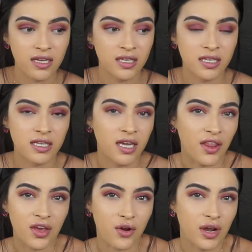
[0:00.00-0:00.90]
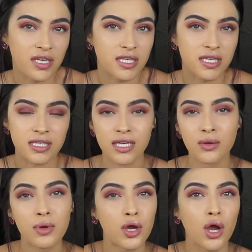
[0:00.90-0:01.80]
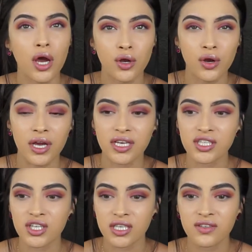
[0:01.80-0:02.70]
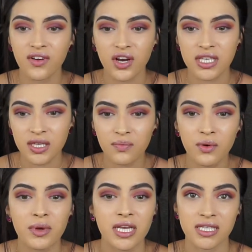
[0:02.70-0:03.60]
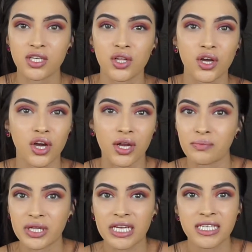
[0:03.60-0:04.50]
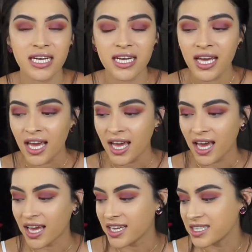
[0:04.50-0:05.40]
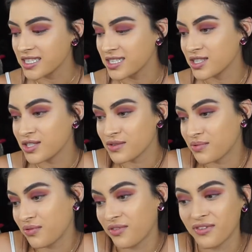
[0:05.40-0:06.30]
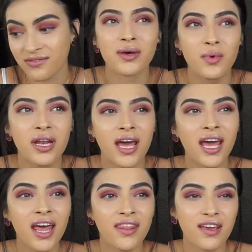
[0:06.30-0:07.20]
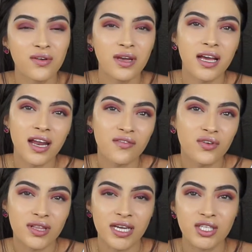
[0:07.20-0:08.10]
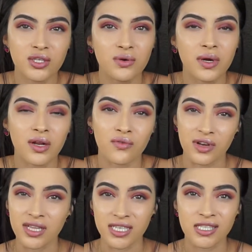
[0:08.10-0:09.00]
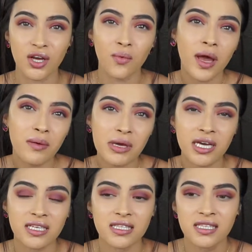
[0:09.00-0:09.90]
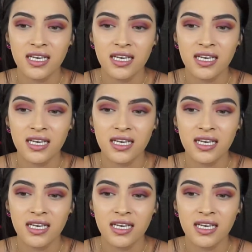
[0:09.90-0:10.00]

nothing crazy, doesn't need to be a cut crease, just very simple but needs to look good and blended, and someone that you can kind of relate to in a realistic way, because